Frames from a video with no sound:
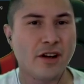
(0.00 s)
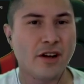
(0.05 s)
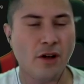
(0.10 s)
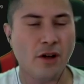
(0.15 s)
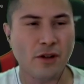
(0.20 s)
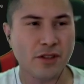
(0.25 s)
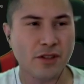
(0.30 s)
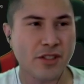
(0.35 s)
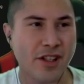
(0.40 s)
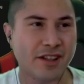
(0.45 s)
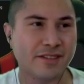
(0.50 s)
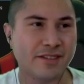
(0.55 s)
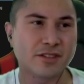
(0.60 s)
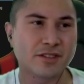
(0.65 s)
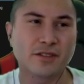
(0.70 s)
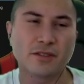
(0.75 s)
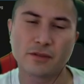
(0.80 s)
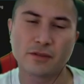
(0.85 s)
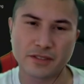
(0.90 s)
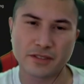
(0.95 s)
all you have to
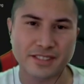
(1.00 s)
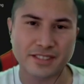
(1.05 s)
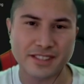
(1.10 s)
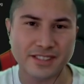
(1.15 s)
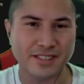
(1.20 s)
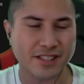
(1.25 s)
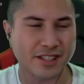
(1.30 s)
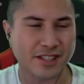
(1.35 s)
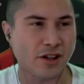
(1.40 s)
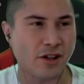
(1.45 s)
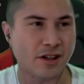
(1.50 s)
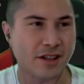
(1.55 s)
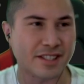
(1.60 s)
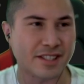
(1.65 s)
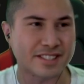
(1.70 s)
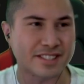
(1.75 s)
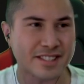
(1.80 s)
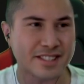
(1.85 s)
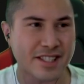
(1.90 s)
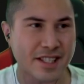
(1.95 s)
do is click on
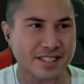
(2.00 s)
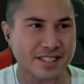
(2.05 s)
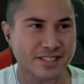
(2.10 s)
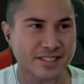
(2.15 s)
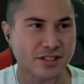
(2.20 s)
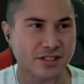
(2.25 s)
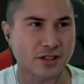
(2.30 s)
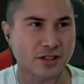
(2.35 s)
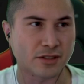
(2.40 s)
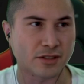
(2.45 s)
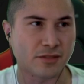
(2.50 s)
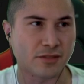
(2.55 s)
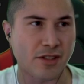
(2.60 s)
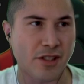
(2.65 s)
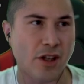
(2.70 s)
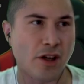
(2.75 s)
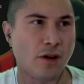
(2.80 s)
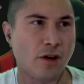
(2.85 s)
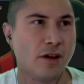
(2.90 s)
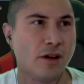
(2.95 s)
assassin girl
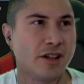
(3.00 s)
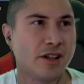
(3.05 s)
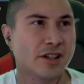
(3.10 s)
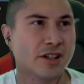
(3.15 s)
now,